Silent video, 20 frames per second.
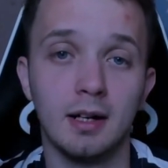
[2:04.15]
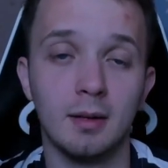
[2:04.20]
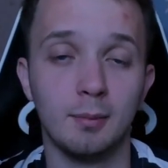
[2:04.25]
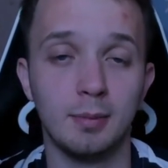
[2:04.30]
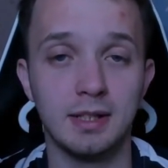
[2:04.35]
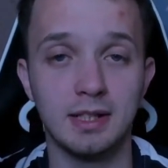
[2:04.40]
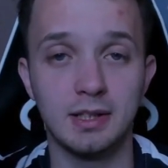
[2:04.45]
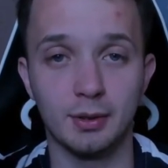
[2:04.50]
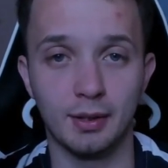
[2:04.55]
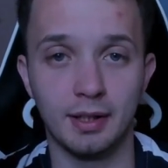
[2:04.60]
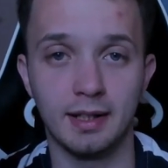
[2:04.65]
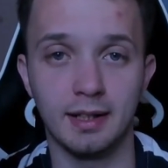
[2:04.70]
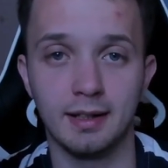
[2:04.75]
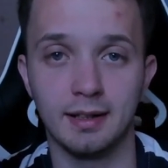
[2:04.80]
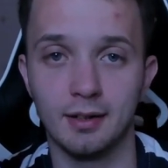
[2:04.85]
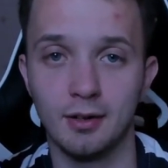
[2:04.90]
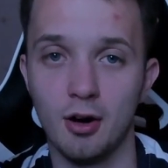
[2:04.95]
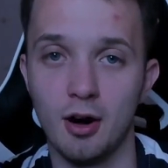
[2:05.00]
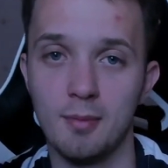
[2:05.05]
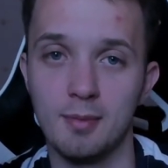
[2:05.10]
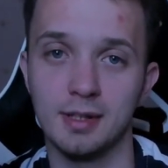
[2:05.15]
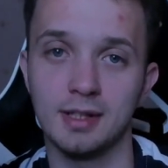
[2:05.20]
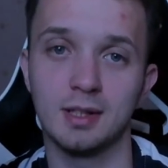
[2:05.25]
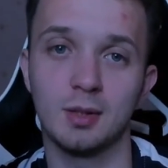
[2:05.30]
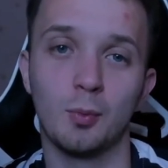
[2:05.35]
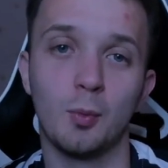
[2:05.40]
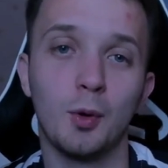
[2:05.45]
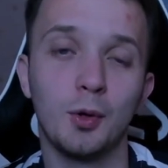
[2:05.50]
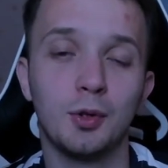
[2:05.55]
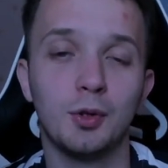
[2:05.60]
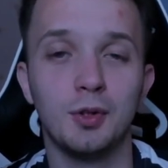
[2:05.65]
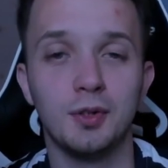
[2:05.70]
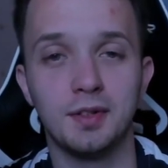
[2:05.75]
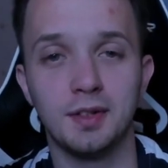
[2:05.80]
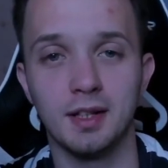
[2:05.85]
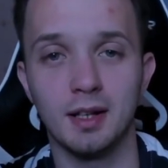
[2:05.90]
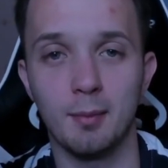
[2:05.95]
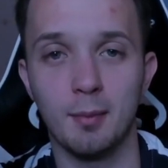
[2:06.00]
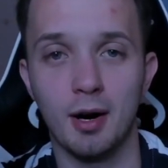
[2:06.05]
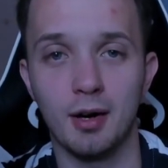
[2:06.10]
Please write in the comments what do you
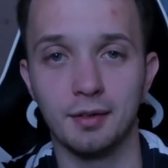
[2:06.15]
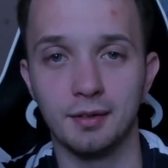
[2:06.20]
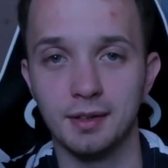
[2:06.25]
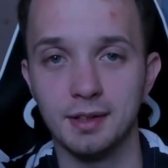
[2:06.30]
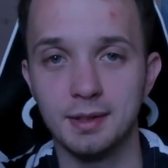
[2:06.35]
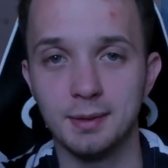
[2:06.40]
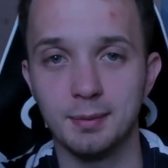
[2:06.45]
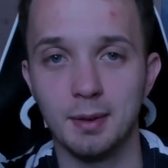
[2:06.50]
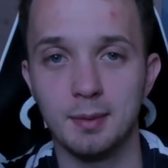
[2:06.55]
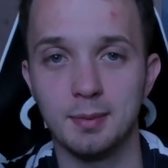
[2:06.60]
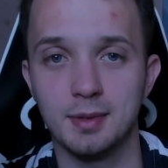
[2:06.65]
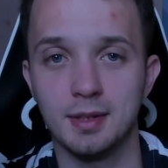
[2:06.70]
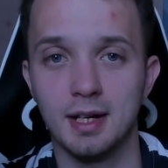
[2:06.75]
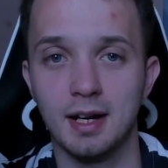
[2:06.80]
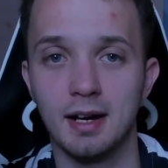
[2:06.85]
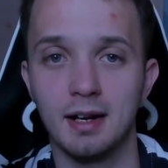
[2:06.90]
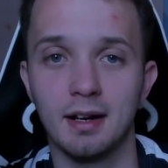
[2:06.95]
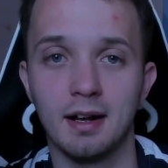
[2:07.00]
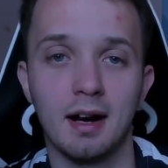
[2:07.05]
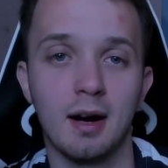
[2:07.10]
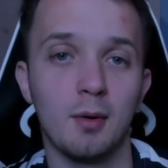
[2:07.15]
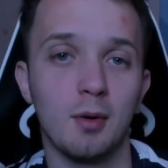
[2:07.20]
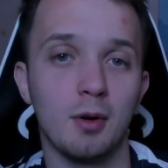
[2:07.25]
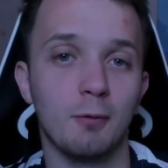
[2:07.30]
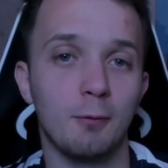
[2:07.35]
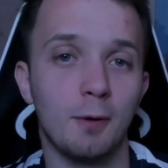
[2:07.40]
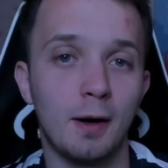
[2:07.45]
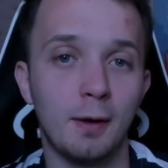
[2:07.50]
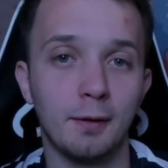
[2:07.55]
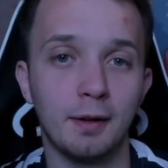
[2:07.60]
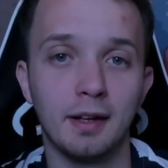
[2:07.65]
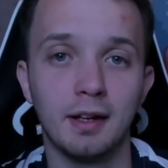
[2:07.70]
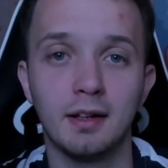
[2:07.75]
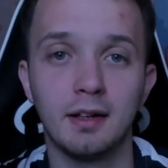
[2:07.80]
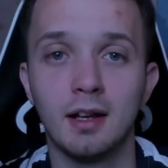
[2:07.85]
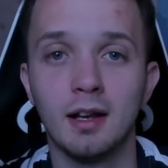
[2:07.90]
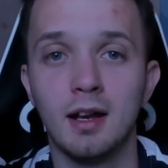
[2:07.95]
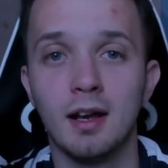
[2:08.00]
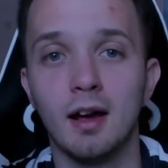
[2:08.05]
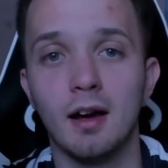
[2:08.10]
think about this website, how you found it
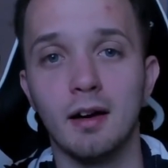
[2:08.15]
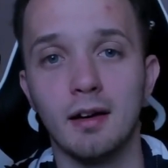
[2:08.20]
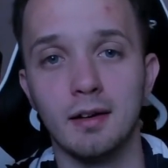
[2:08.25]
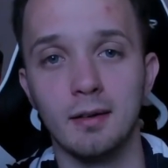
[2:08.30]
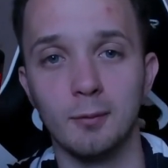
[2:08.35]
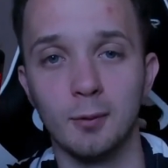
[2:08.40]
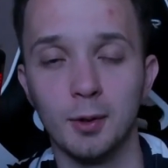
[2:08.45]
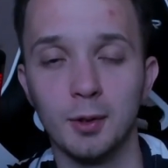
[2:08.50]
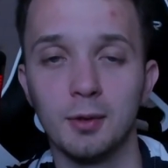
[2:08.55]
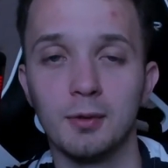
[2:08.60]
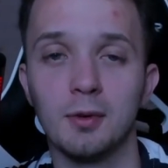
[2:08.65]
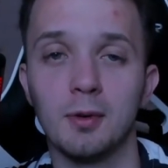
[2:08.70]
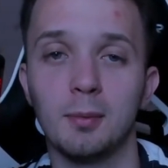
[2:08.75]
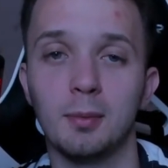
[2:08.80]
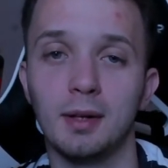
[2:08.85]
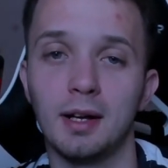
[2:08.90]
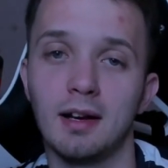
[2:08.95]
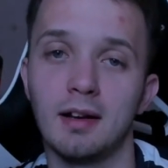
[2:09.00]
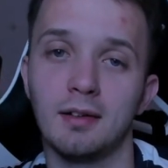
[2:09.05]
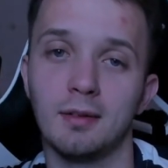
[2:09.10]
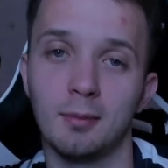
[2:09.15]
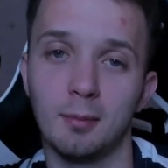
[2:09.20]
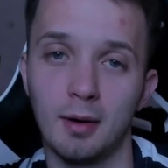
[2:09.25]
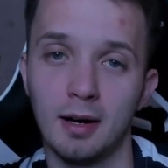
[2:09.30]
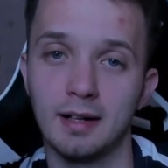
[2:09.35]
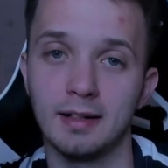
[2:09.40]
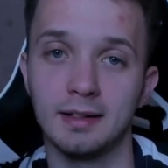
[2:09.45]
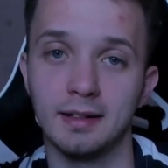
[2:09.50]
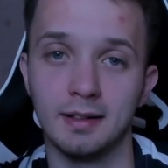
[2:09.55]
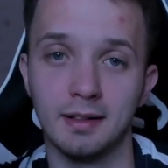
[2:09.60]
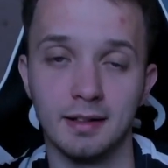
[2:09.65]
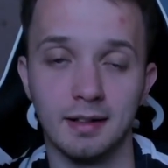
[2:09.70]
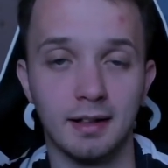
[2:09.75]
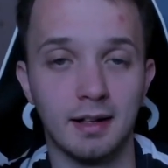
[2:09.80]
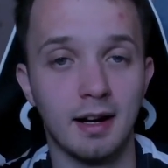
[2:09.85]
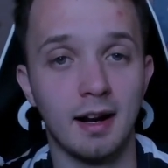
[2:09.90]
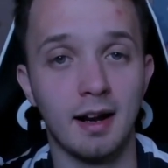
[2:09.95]
and what you are planning to buy there.